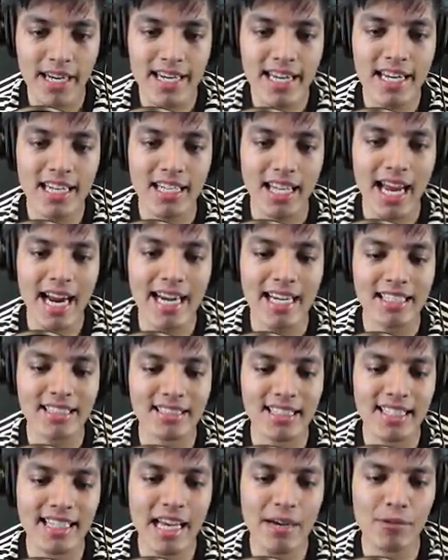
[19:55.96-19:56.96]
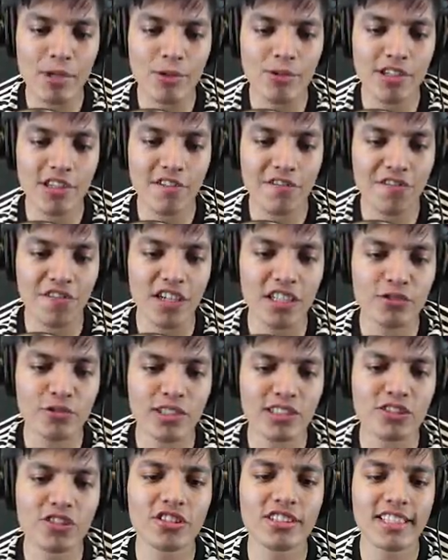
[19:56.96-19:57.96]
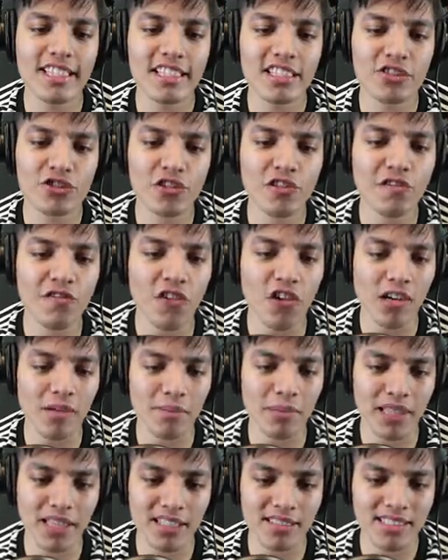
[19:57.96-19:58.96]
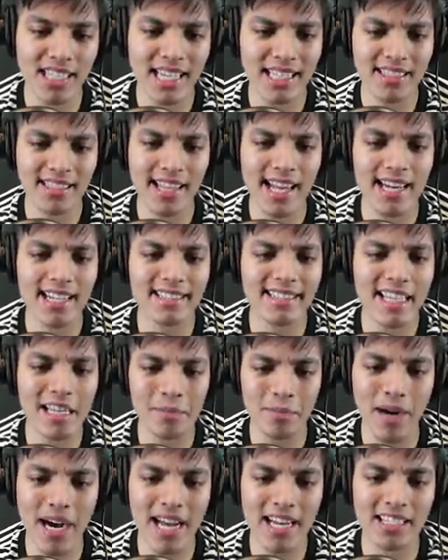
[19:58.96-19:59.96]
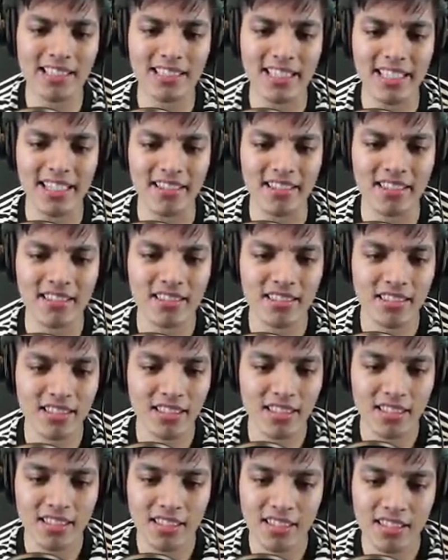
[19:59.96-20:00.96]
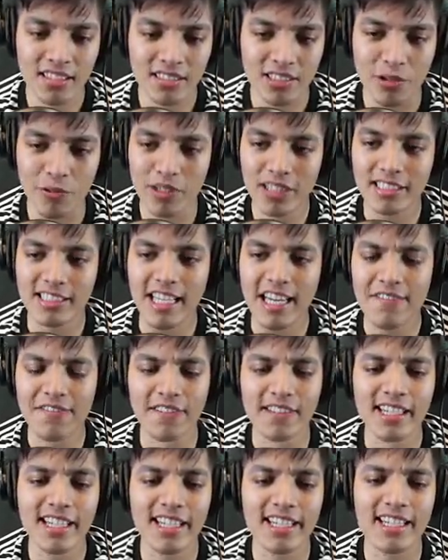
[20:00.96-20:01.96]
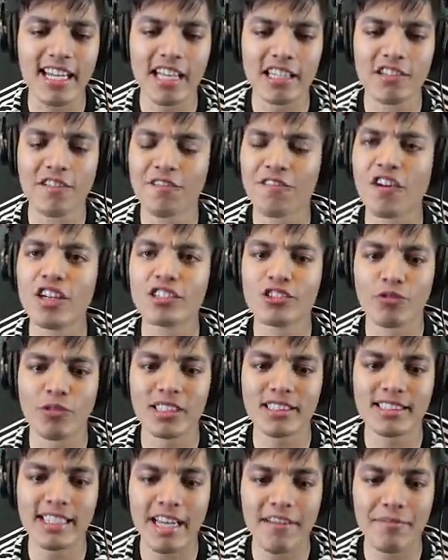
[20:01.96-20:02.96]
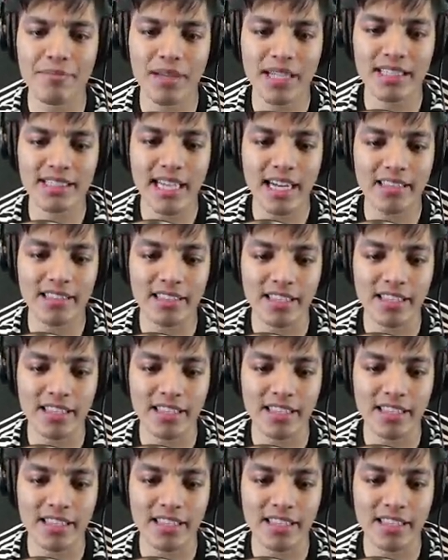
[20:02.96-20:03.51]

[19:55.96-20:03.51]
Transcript: Wait, he lied. He said that we were the first ones to see his true form, but there's like a lot of dead bodies here. So we're definitely not the first ones that have been